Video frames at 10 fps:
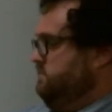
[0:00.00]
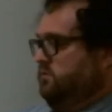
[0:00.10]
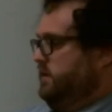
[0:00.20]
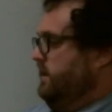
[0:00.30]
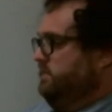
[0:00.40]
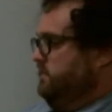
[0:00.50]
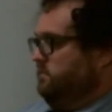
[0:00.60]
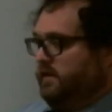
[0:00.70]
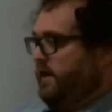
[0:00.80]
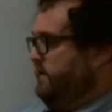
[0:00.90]
Whatever
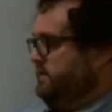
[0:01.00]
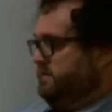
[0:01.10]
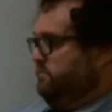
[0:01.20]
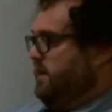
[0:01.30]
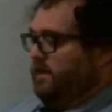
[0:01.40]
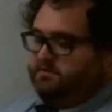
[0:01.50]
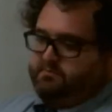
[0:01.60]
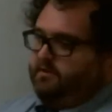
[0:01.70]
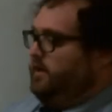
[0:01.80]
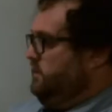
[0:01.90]
that is
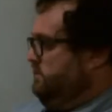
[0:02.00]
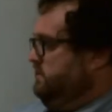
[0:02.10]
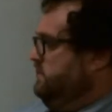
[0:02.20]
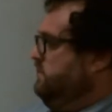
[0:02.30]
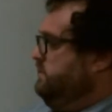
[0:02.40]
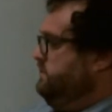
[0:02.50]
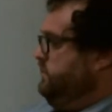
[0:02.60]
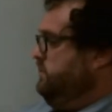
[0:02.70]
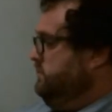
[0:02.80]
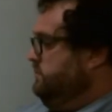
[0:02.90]
approximately, I don't even know.
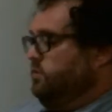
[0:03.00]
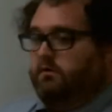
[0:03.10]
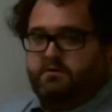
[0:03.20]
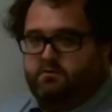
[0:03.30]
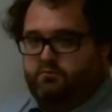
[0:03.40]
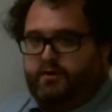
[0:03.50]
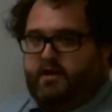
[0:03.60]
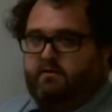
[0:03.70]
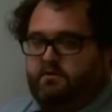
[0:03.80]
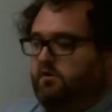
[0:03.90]
3 root 3 over 2 pi,
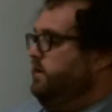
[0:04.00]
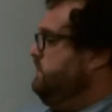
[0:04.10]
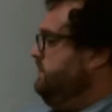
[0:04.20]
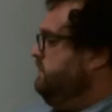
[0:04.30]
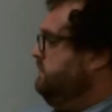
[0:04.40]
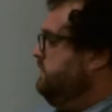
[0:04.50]
I have no idea.